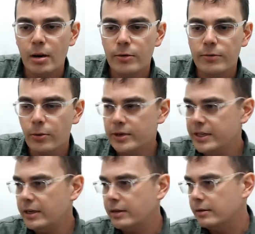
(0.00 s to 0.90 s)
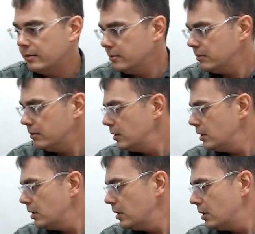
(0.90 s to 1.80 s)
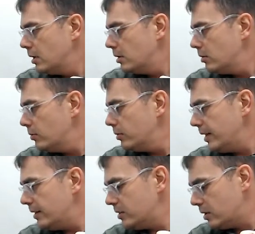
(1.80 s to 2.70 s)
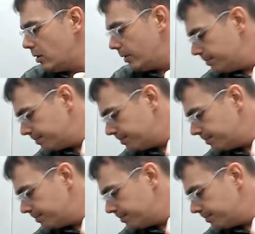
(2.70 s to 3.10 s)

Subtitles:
14. Get this going.